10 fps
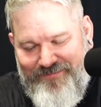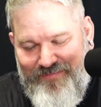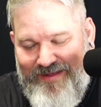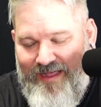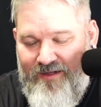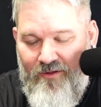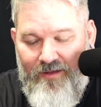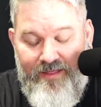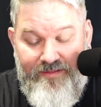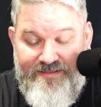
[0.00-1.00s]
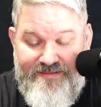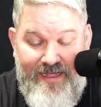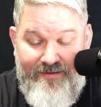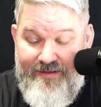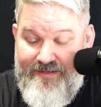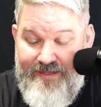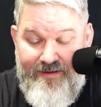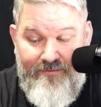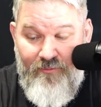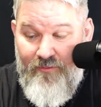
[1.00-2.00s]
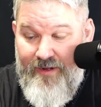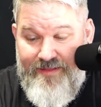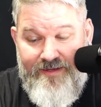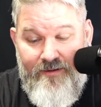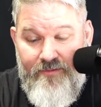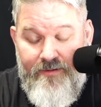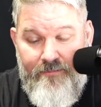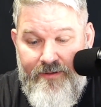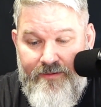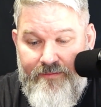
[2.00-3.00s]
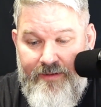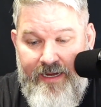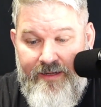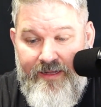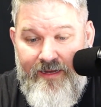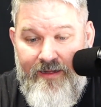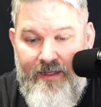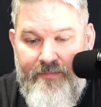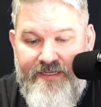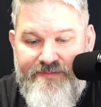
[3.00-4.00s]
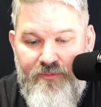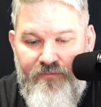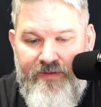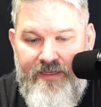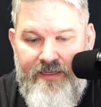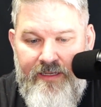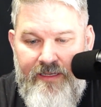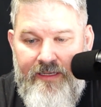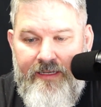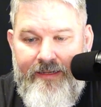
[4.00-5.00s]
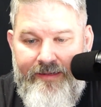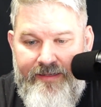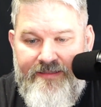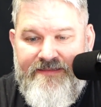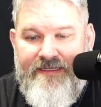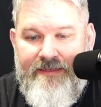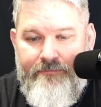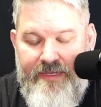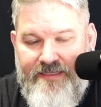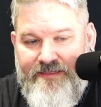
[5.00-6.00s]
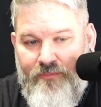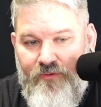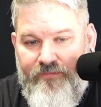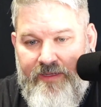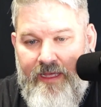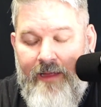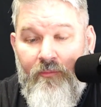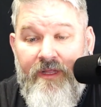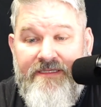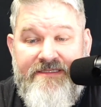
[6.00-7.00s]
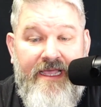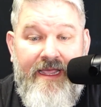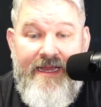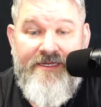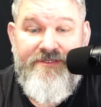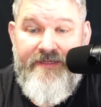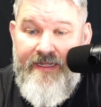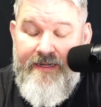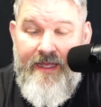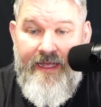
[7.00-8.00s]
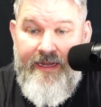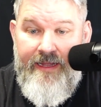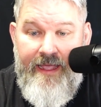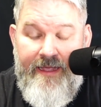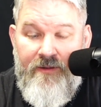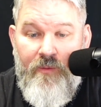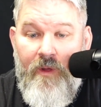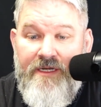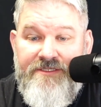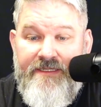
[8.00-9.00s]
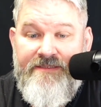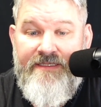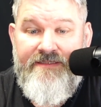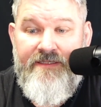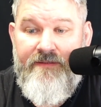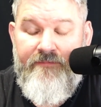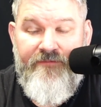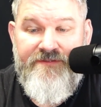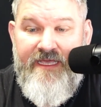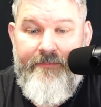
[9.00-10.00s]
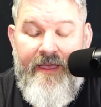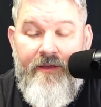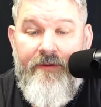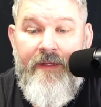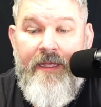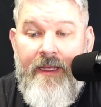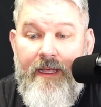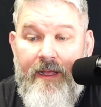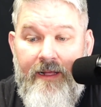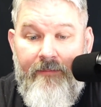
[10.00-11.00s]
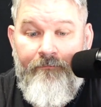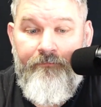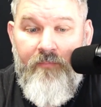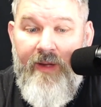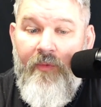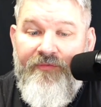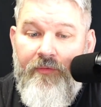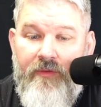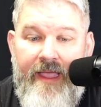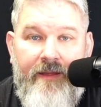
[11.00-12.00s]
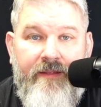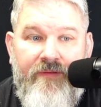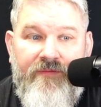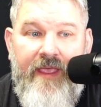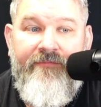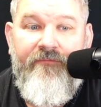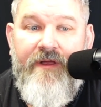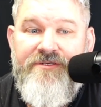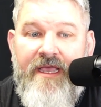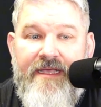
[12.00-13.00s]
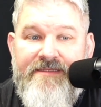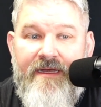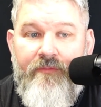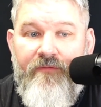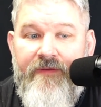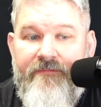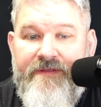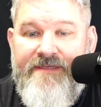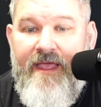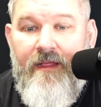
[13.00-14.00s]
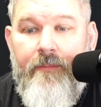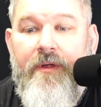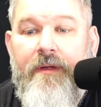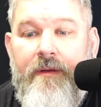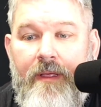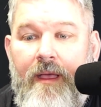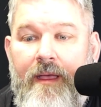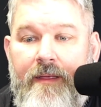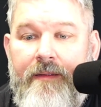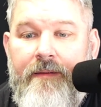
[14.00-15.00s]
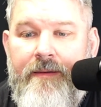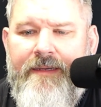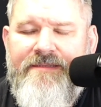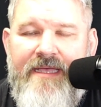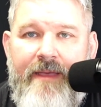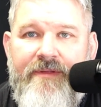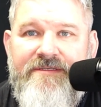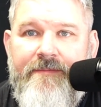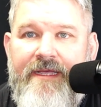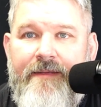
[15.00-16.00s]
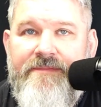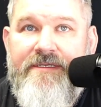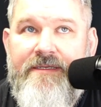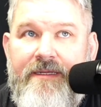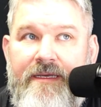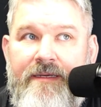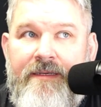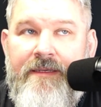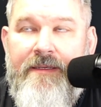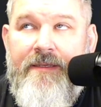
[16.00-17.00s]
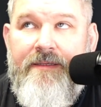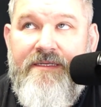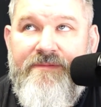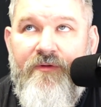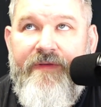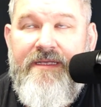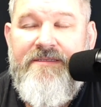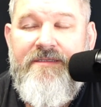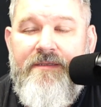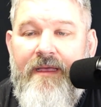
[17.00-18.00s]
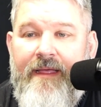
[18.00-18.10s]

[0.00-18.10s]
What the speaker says: But yeah, no, and we're right there. We're hand in hand. And this movie is an amazing movie. I'm really sad, actually, that I hadn't watched it since it first came out. But I'm also glad, because having fresh eyes on a movie of this caliber, it needs to happen sometimes. And this movie has...